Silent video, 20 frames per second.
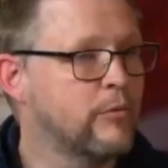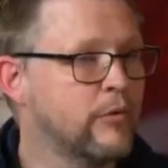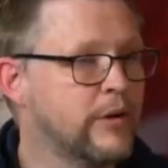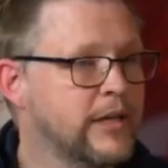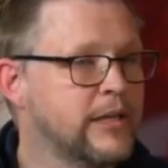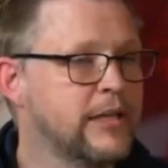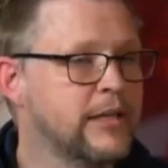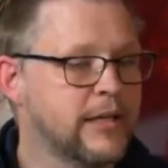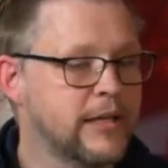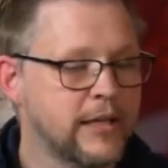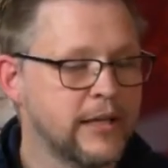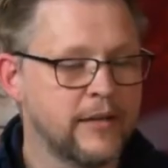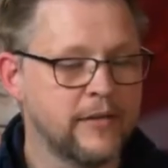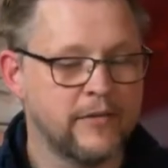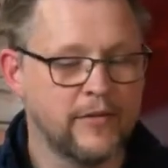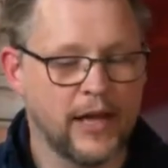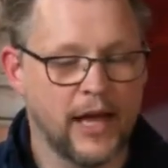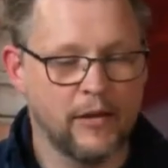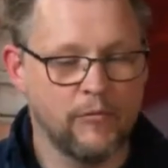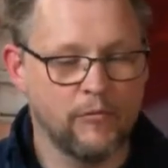it really
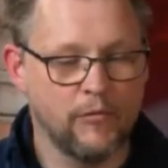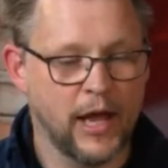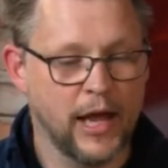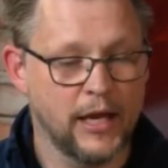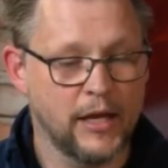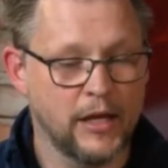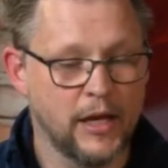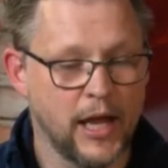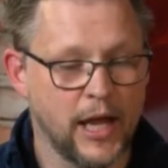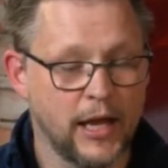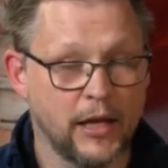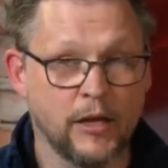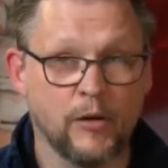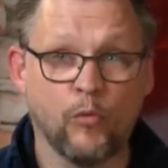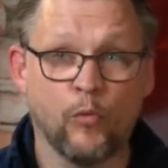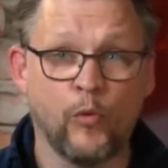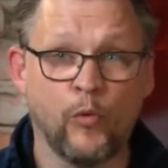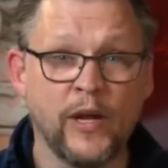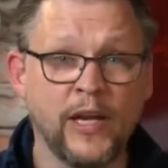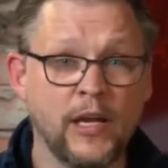is,
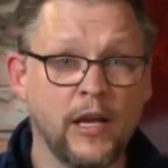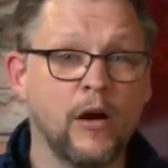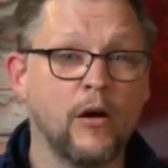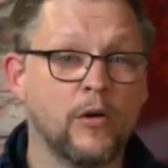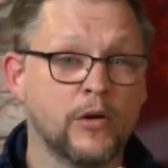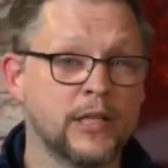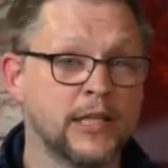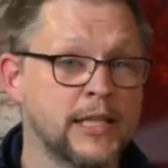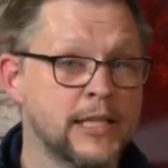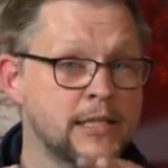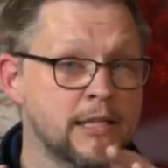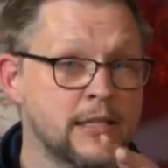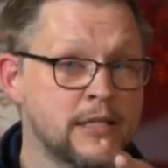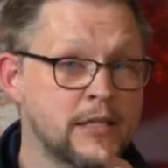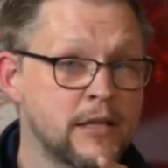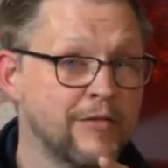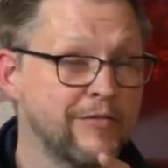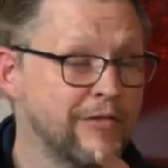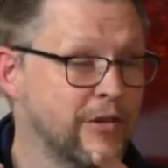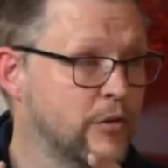and we know that this
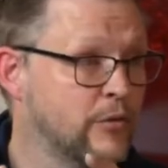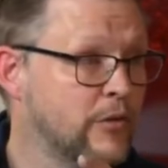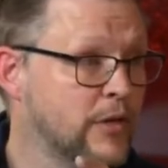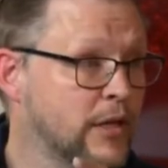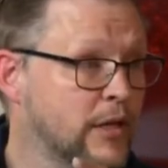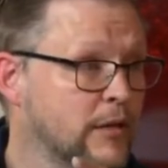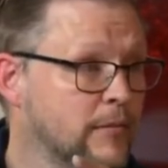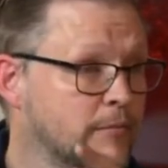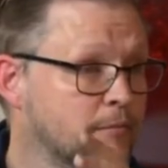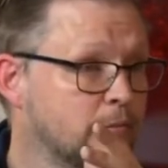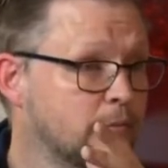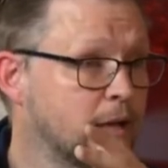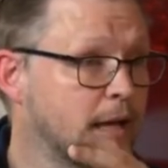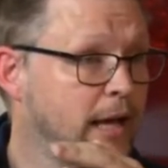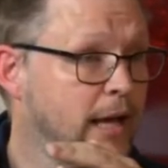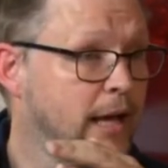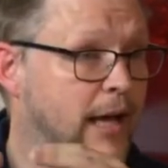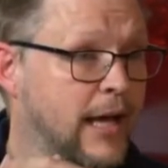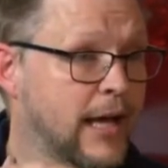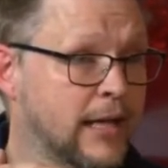is confusing,
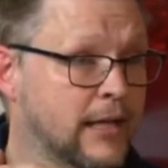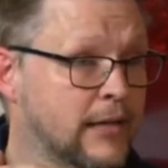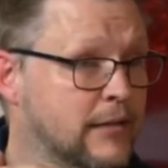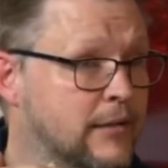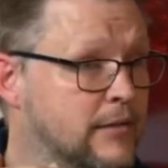and